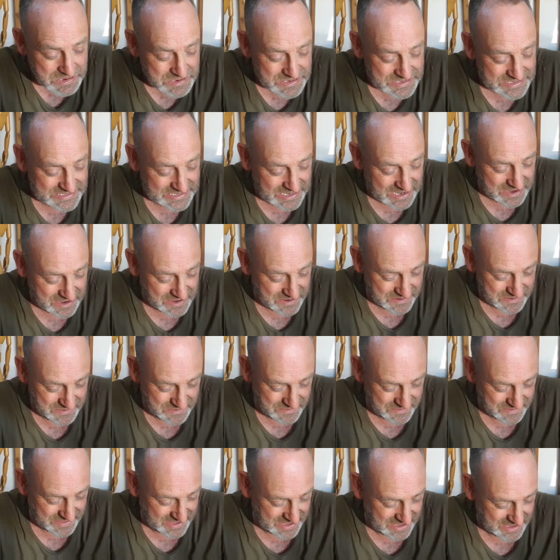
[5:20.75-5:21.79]

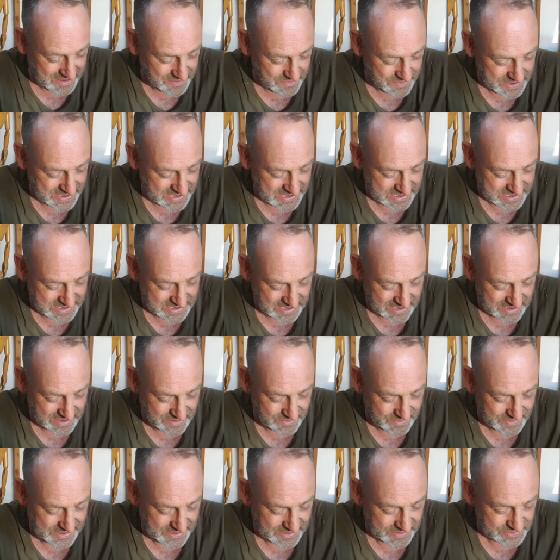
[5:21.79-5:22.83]
So there we go.
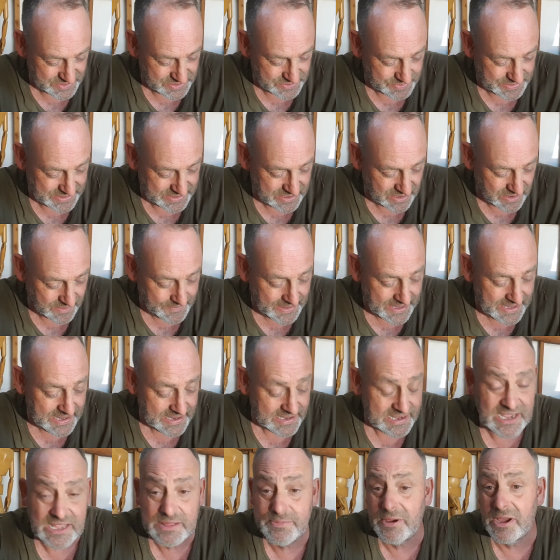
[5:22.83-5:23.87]
What else have we got?
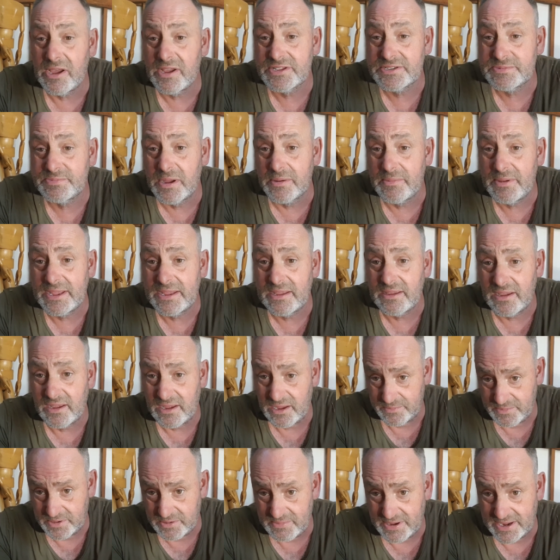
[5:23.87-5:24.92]
Keith Barnes, my mate. I
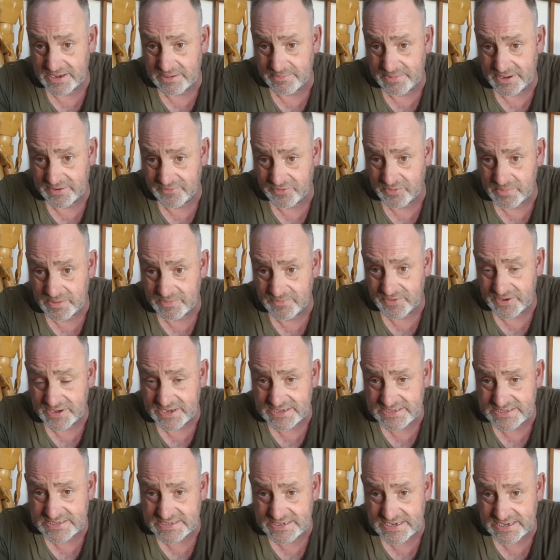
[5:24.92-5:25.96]
hope you made it back from
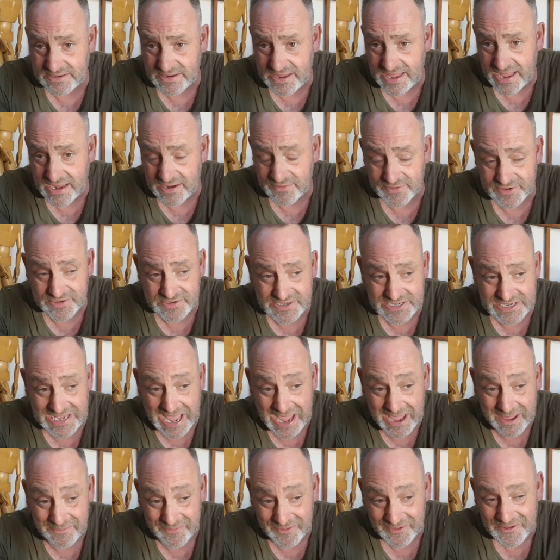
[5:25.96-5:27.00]
Inverness. He had a hell of a
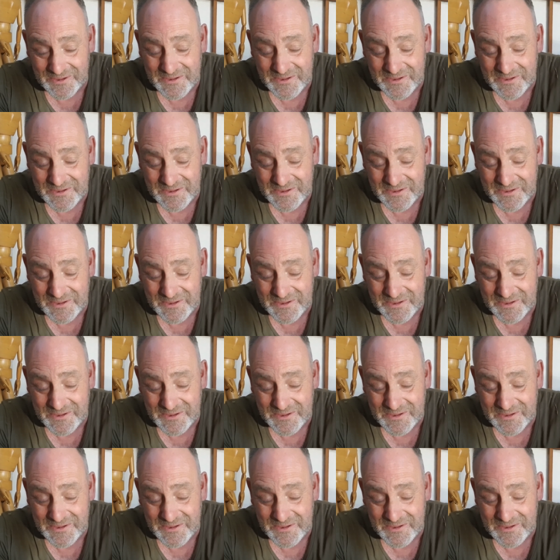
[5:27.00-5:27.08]
slap.